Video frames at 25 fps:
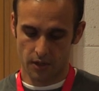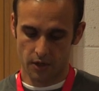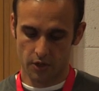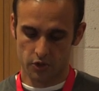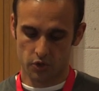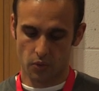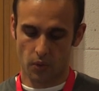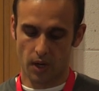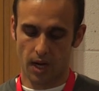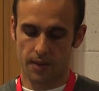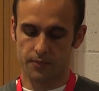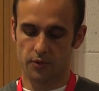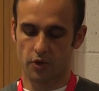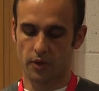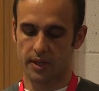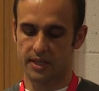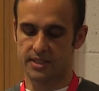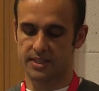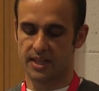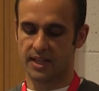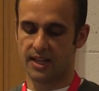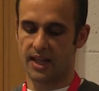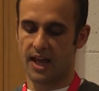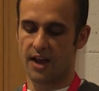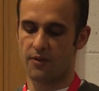So what I'm doing is
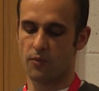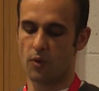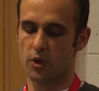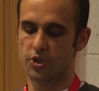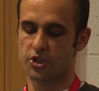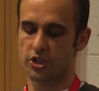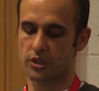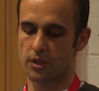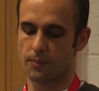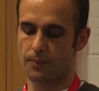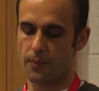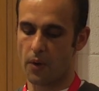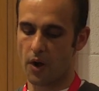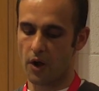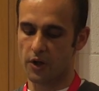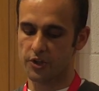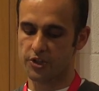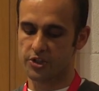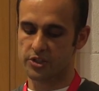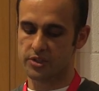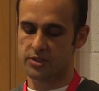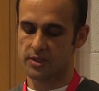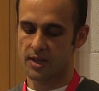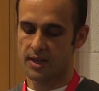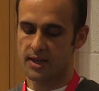that I'm watching the
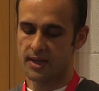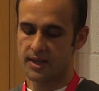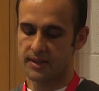pods,